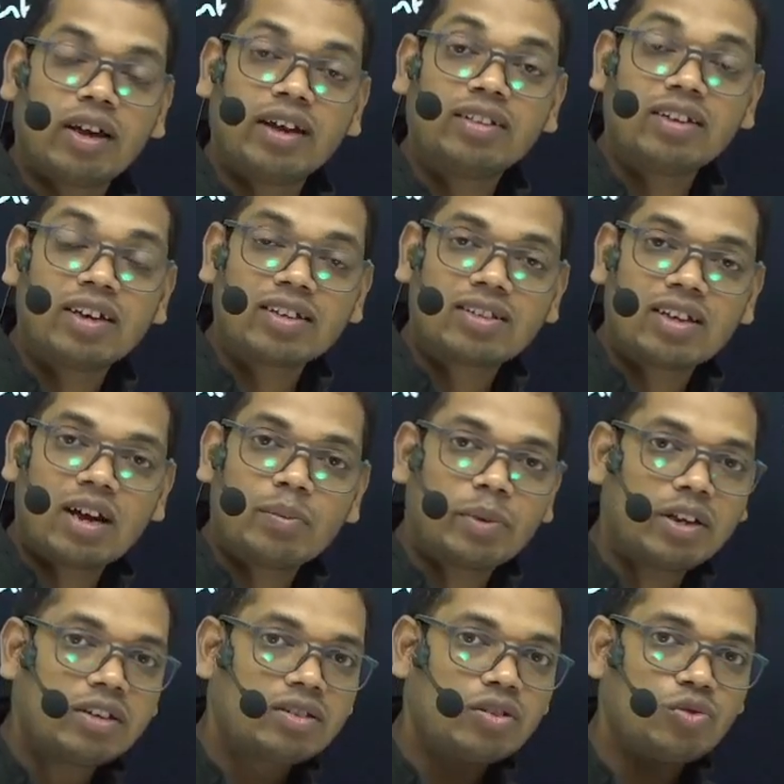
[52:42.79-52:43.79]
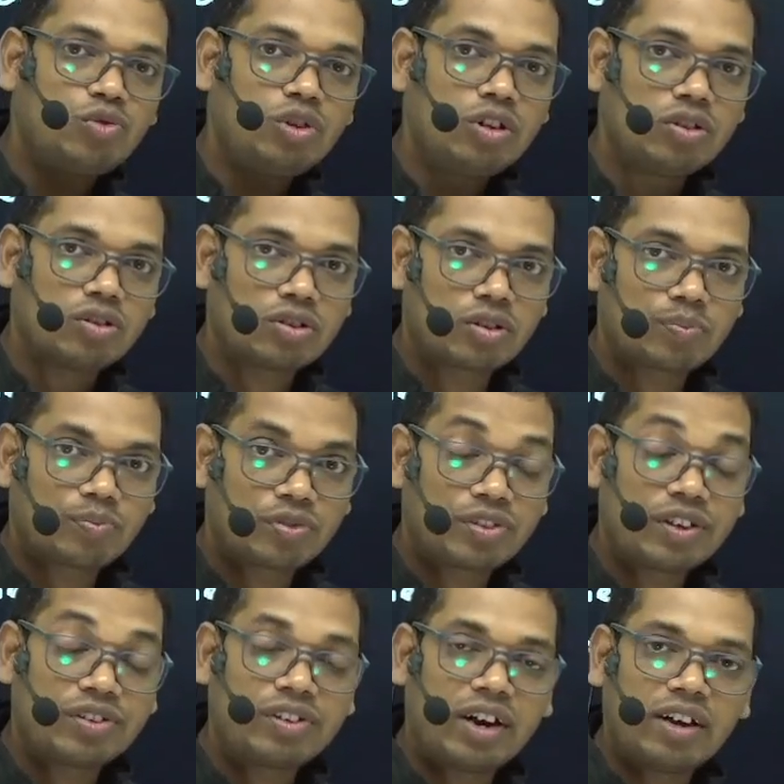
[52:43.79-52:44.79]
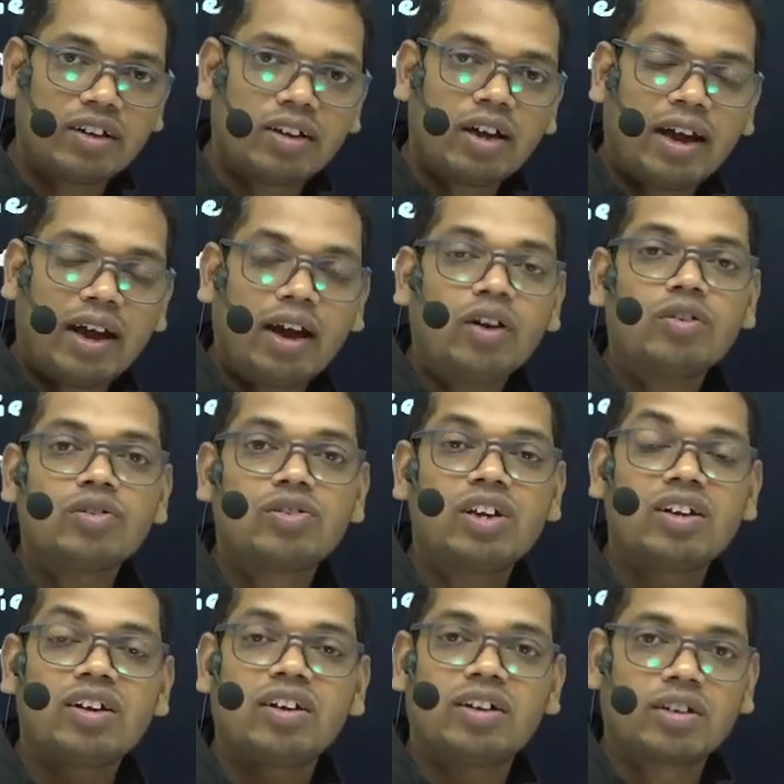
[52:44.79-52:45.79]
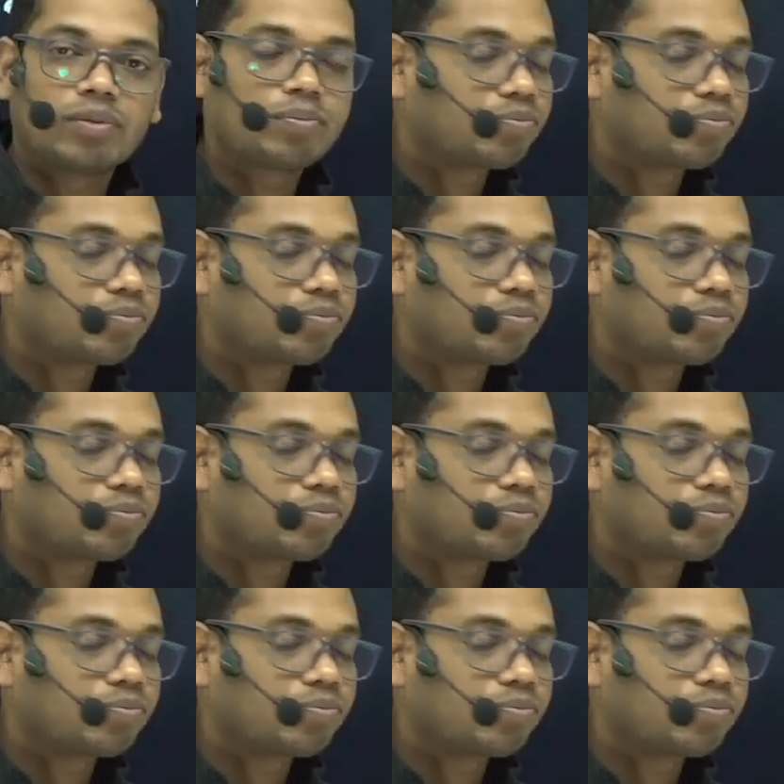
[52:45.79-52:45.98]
and the example is genes, genetic